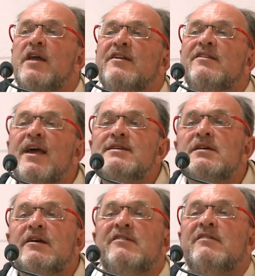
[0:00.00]
and
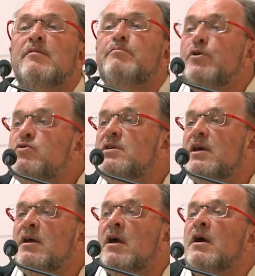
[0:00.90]
aesthetics and
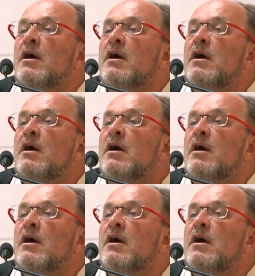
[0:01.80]
beauty,